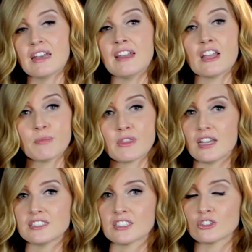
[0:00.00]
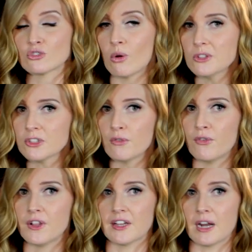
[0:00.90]
Now that Bethesda controls all
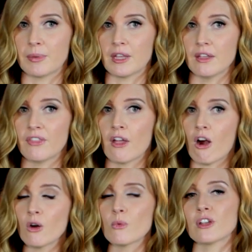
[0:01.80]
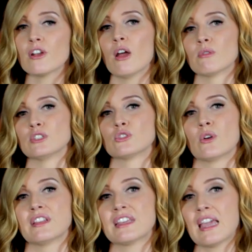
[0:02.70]
Fallout IP, they are working on
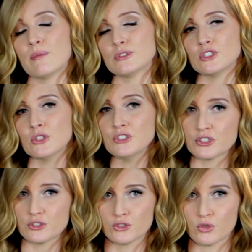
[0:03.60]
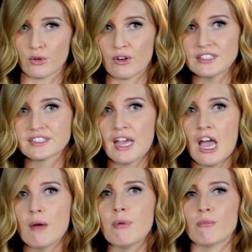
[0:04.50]
restoring the games to digital storefronts,
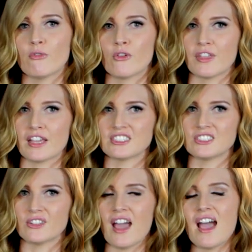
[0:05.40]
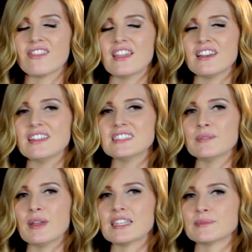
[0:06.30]
but before they can do that, they need
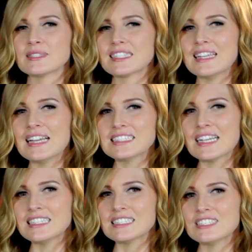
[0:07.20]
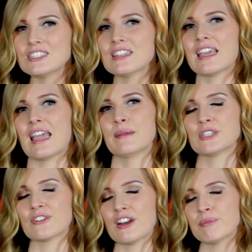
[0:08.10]
to make some slight changes to the
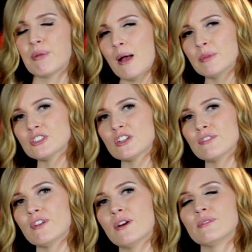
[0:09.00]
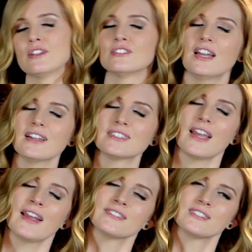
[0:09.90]
games around publisher info, legal text,
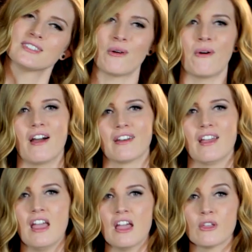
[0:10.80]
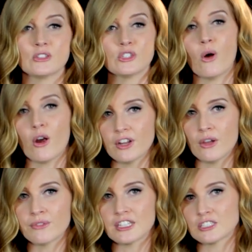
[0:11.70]
and so on. Those who already
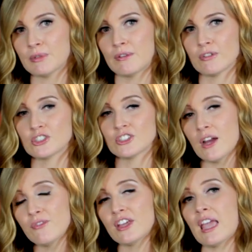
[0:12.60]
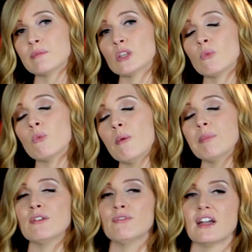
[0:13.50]
own the Interplay versions of the games won't
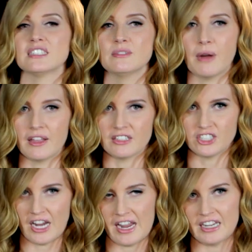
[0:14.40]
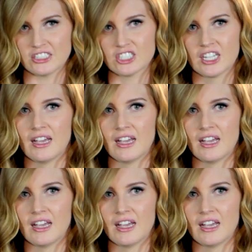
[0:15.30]
be affected by the change.